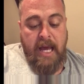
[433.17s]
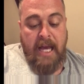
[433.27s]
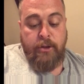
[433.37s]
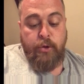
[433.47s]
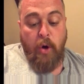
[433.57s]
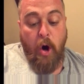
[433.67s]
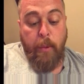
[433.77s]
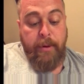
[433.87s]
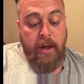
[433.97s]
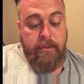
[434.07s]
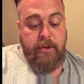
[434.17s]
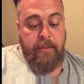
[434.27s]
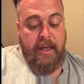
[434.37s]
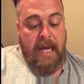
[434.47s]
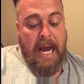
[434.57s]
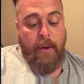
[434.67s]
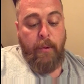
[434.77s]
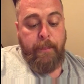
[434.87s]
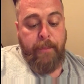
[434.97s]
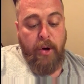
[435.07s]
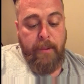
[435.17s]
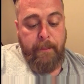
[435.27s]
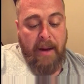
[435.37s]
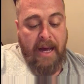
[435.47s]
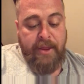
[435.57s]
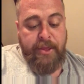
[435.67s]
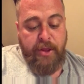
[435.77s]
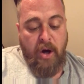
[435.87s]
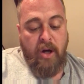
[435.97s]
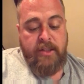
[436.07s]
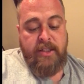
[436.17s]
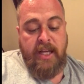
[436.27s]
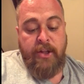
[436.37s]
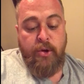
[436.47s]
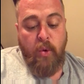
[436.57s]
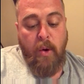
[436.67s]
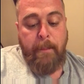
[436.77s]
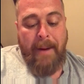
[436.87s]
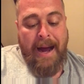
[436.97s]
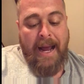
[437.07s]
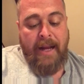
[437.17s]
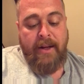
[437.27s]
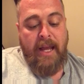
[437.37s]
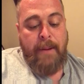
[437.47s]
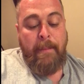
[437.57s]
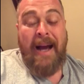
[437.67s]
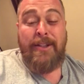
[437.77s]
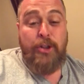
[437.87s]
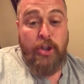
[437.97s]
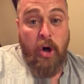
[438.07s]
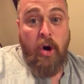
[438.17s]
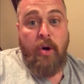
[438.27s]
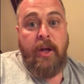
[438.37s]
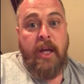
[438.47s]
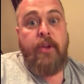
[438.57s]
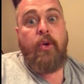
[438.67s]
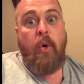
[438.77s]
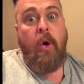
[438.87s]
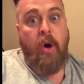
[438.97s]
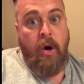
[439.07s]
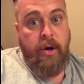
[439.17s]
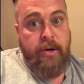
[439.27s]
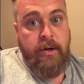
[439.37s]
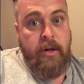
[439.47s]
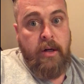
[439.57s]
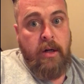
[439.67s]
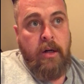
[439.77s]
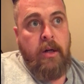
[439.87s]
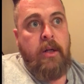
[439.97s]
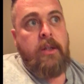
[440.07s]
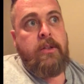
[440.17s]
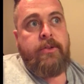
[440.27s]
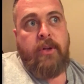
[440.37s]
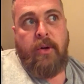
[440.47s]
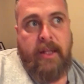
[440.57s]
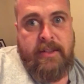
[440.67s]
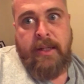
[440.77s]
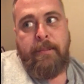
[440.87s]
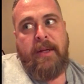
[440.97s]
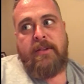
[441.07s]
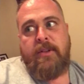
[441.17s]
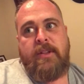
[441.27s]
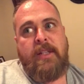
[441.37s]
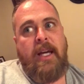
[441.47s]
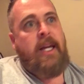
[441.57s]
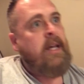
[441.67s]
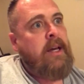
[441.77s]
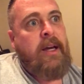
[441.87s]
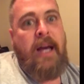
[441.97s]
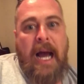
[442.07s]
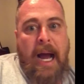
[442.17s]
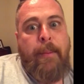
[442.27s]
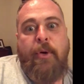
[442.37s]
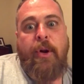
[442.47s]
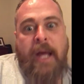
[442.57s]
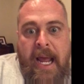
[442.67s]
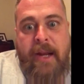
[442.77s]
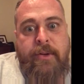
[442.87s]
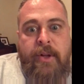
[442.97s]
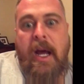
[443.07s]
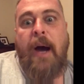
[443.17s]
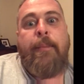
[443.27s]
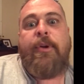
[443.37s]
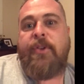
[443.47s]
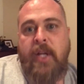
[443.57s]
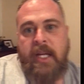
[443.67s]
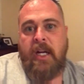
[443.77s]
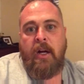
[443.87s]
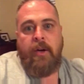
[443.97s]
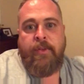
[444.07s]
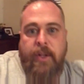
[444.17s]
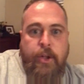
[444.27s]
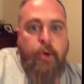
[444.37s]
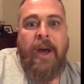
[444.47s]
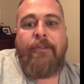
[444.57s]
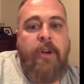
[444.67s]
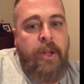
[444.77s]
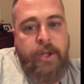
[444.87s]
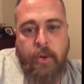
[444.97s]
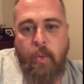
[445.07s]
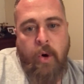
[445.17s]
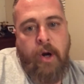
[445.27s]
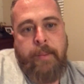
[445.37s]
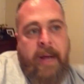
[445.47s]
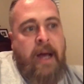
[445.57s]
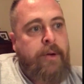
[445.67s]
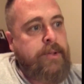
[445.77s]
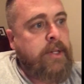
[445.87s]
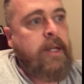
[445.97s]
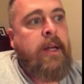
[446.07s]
As you open up to me, I will put my thoughts in your mind and my song in your heart. So that's him basically saying, I'm going to handle it. I'm going to take care of it. You have nothing to worry about.